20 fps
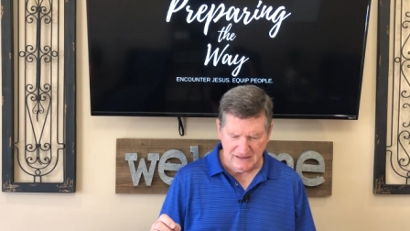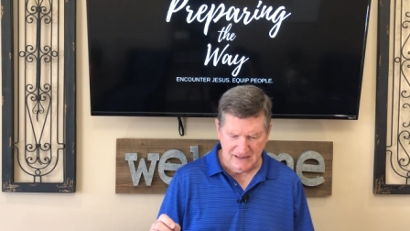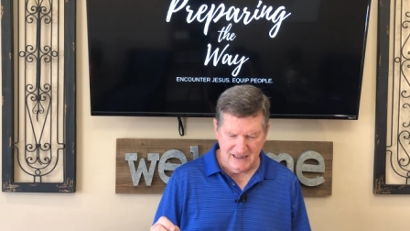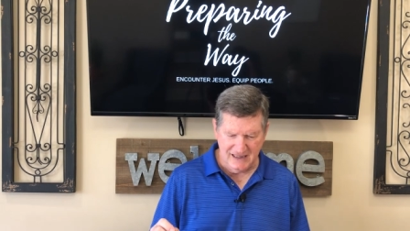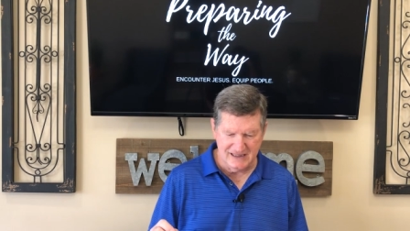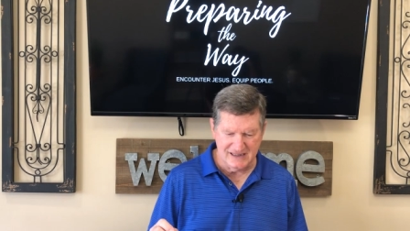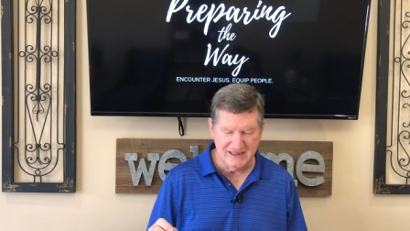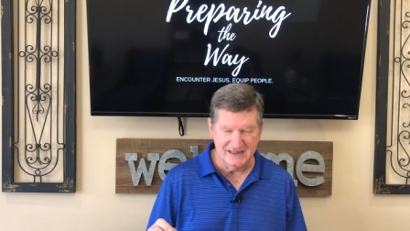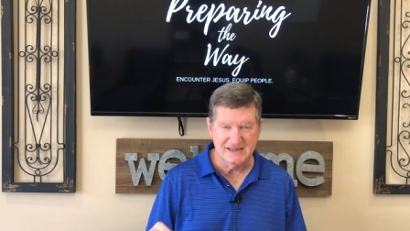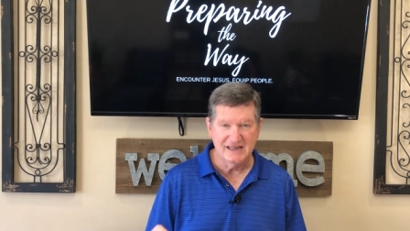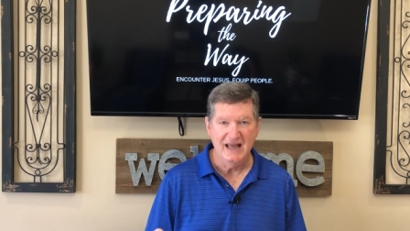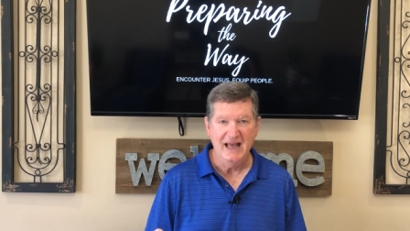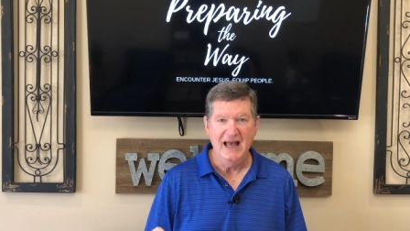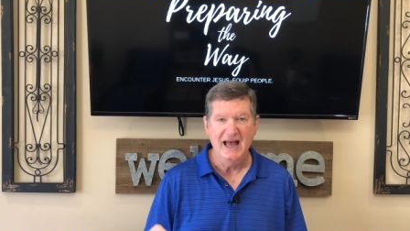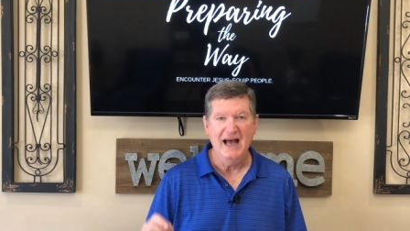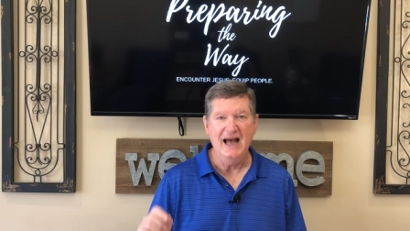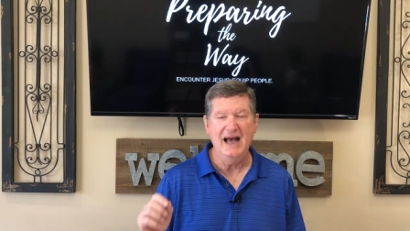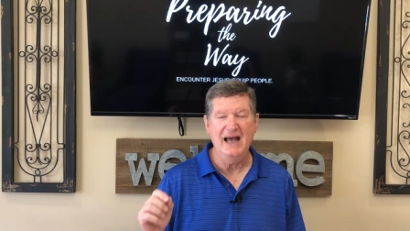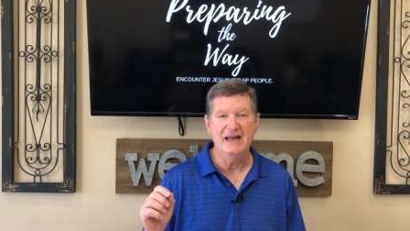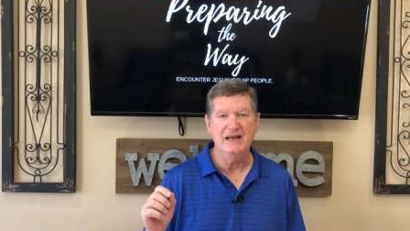He says,
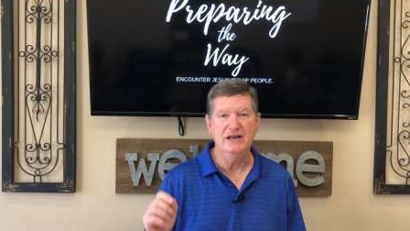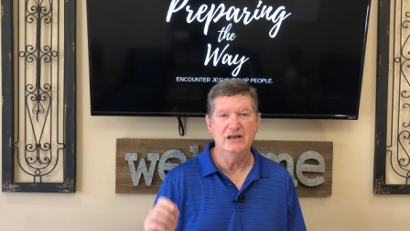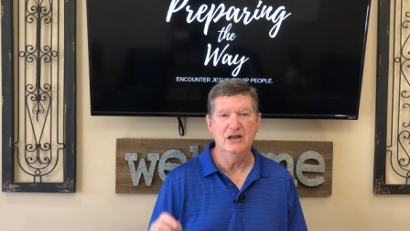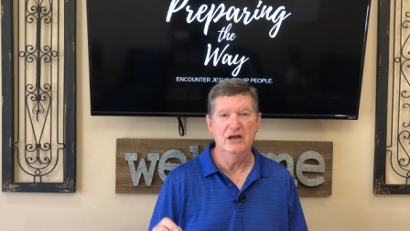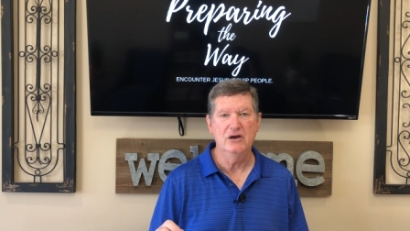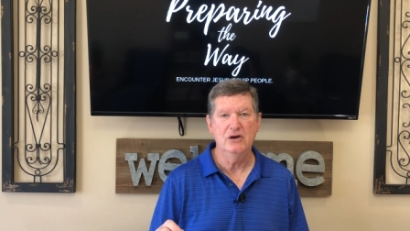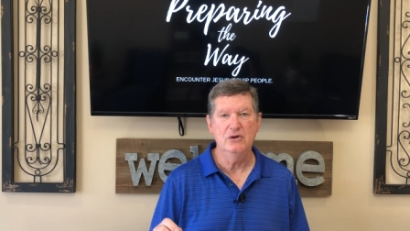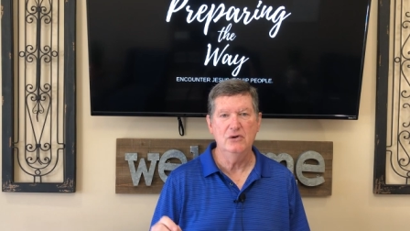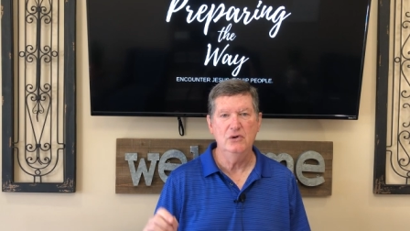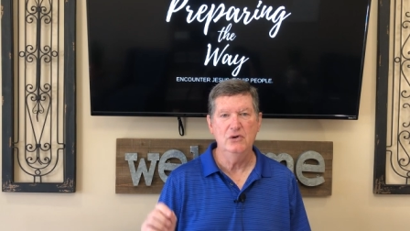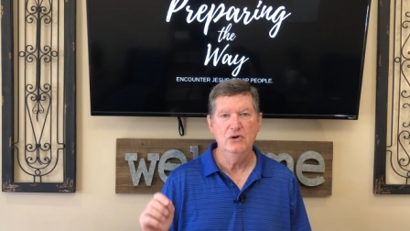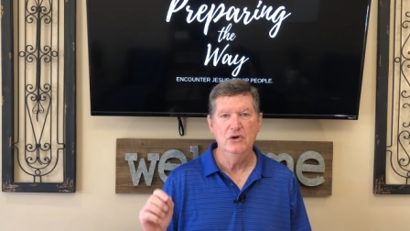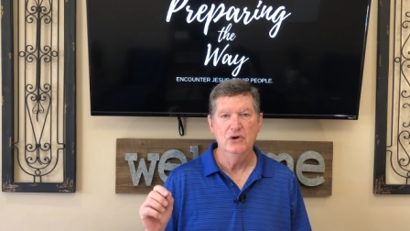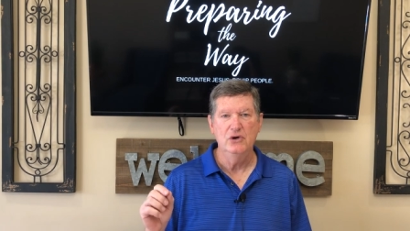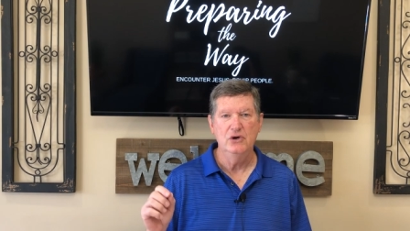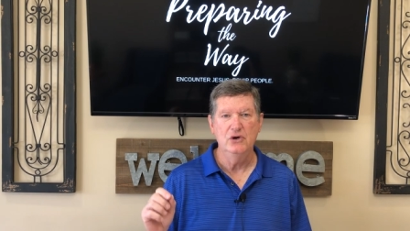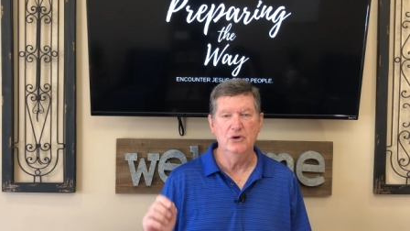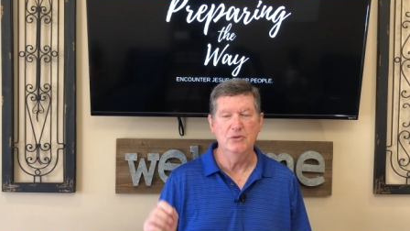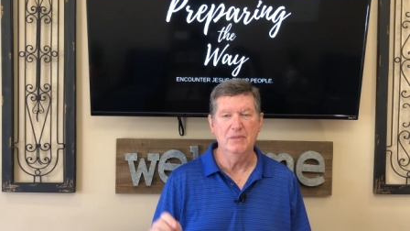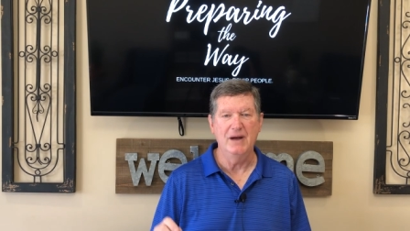I know
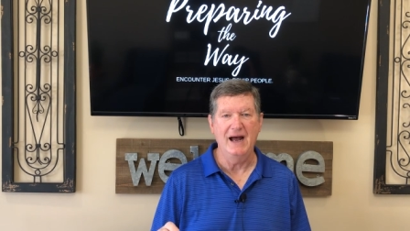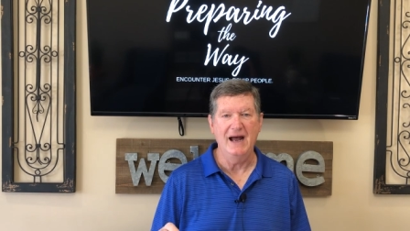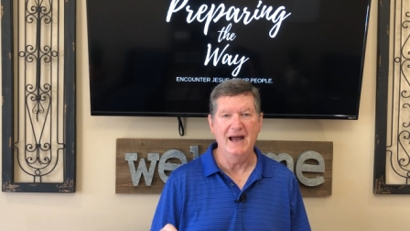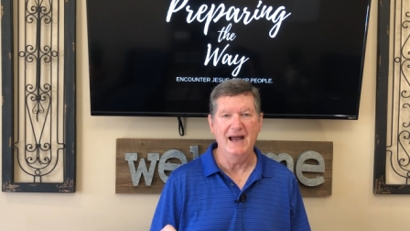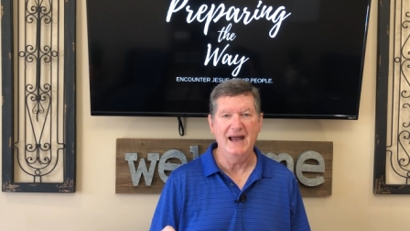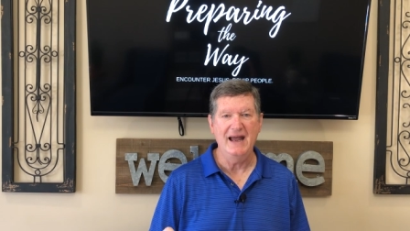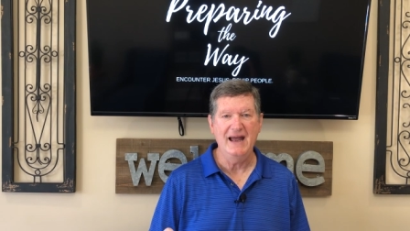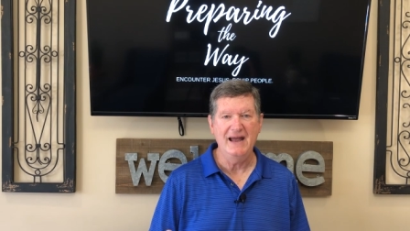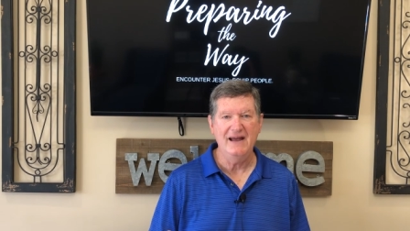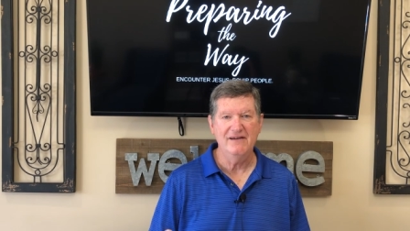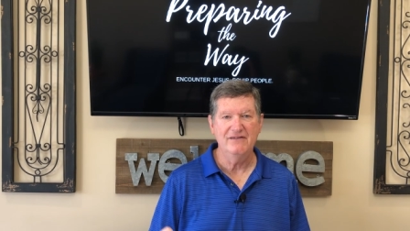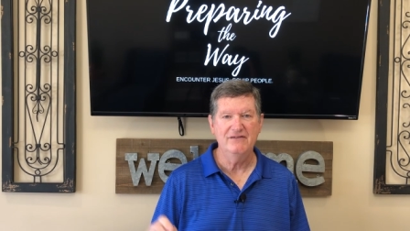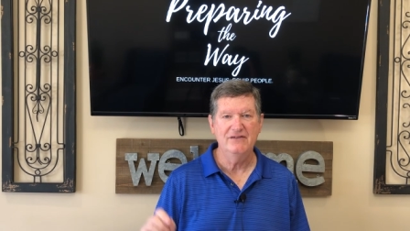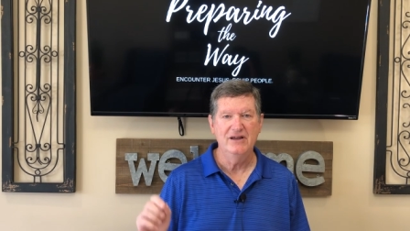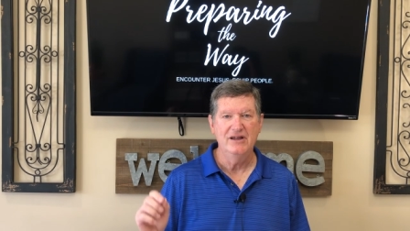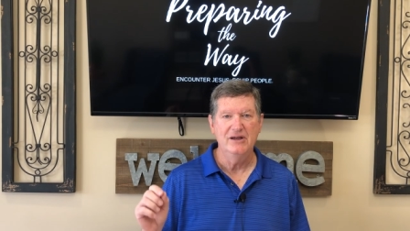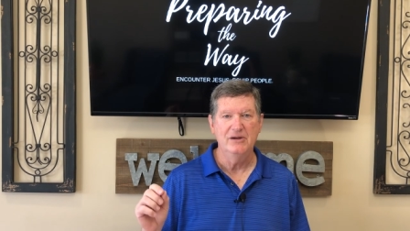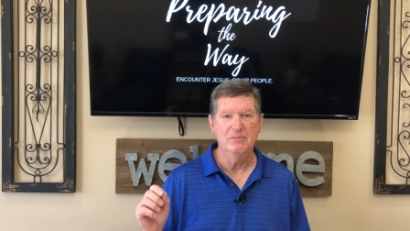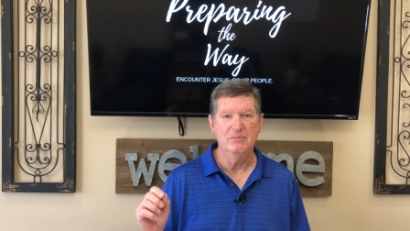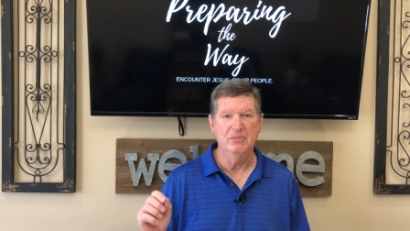whom I have
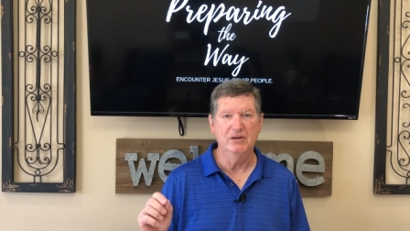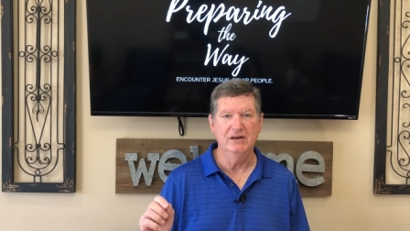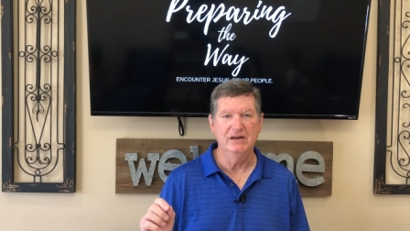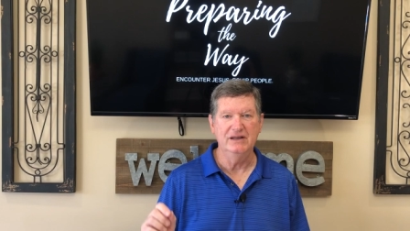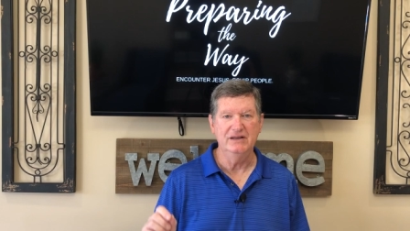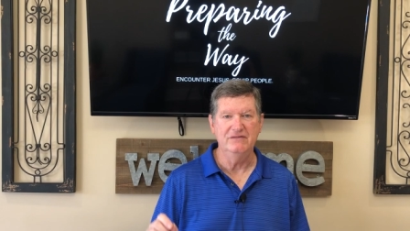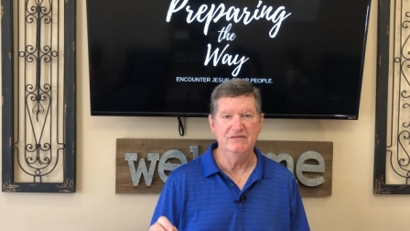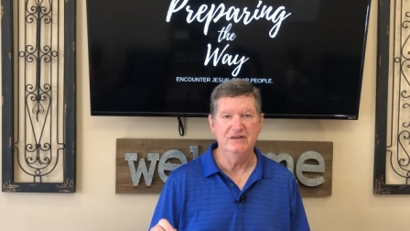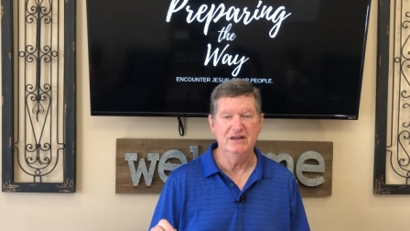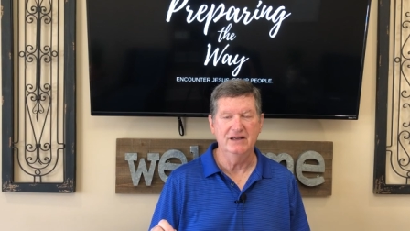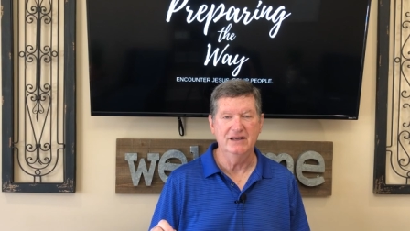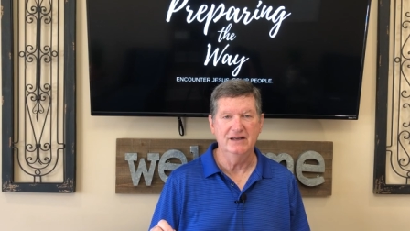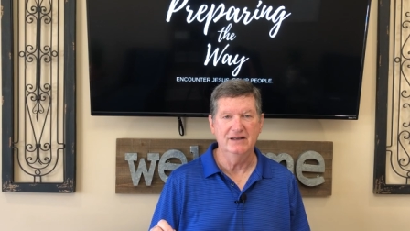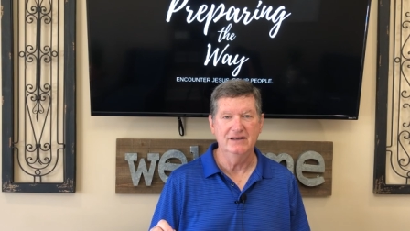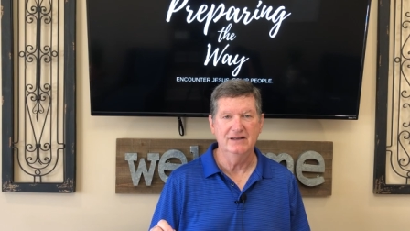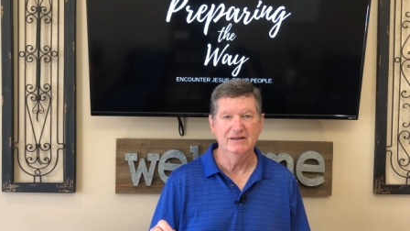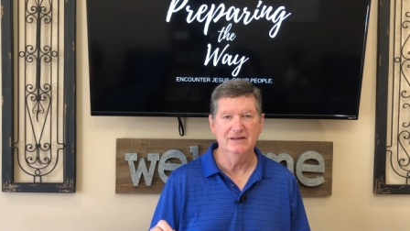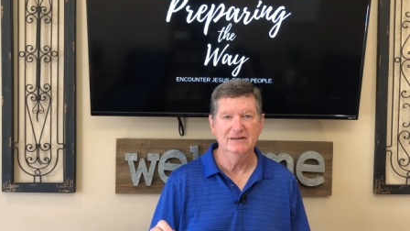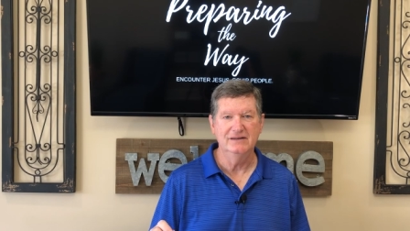believed in.